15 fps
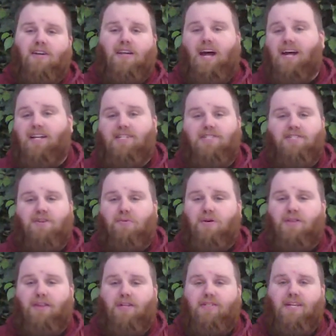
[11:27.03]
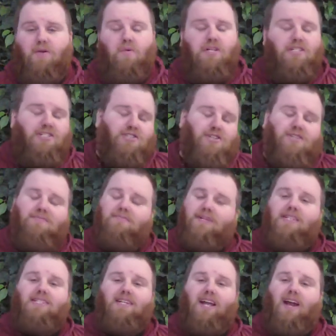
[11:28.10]
God is still with us. And we shouldn't
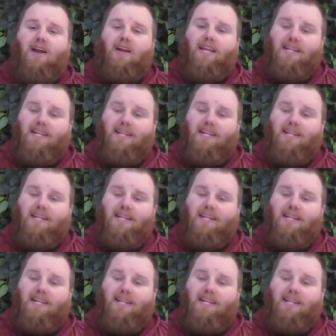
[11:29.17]
be scared.